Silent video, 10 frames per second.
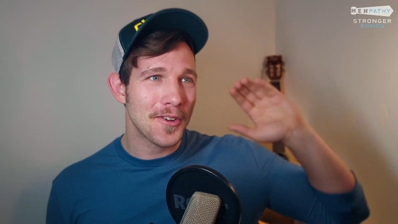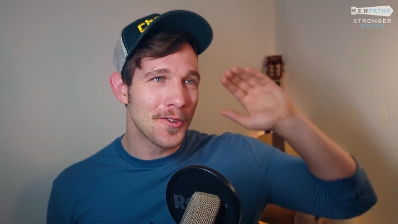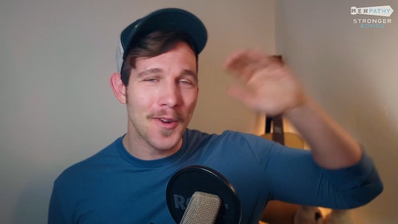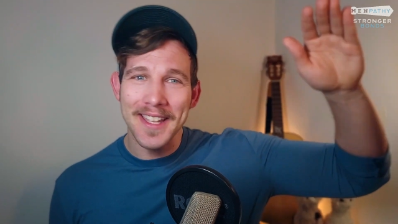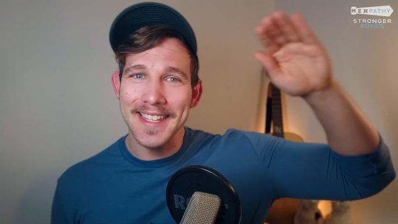
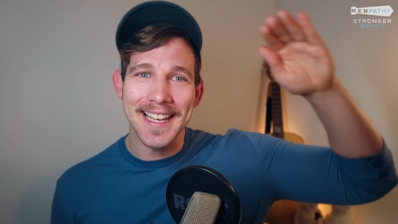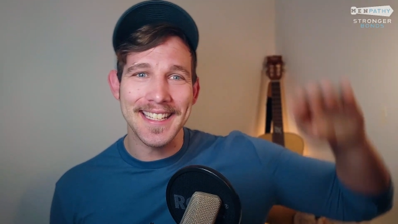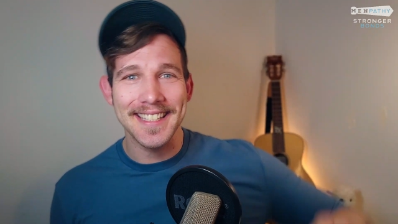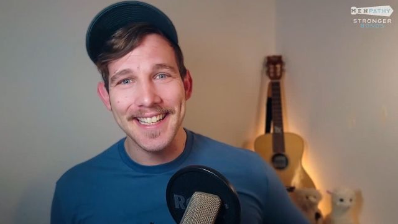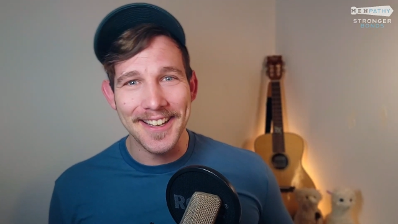write the
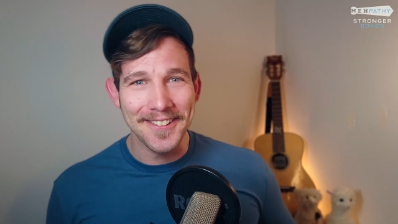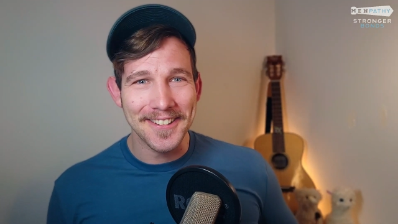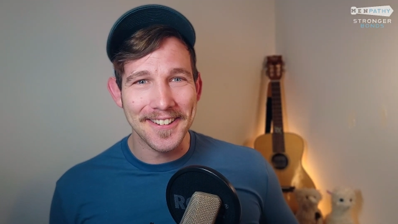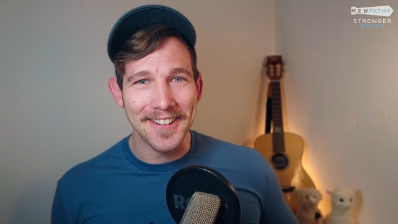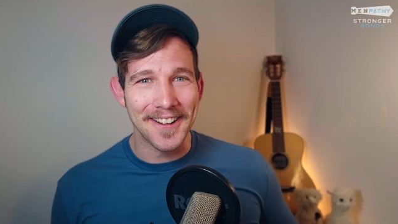essay out
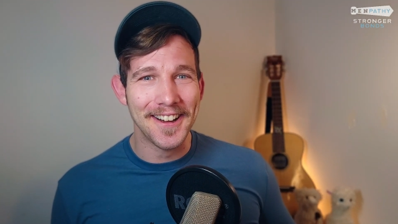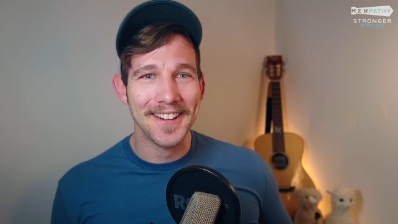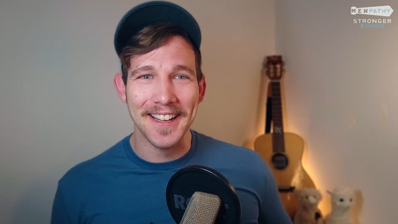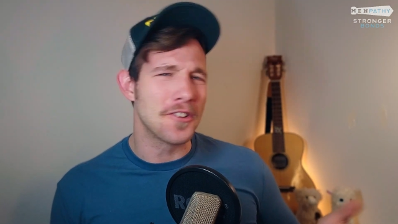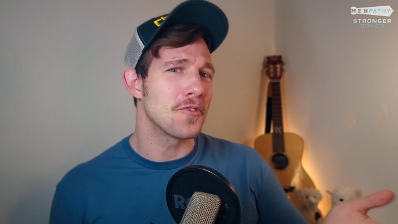on
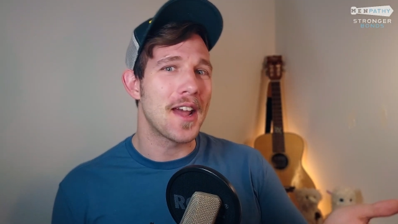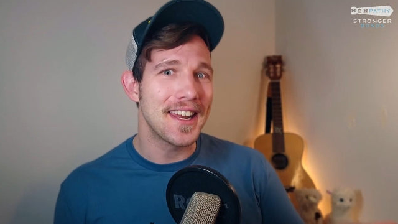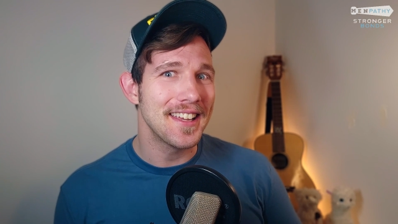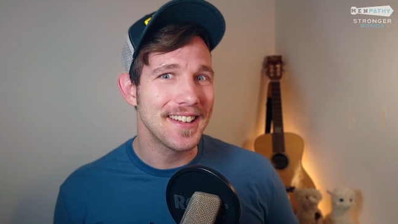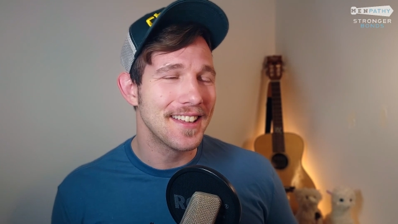like
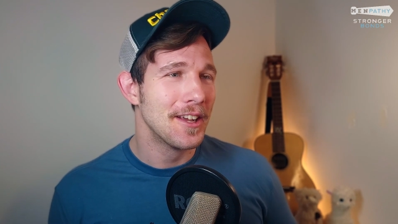Reddit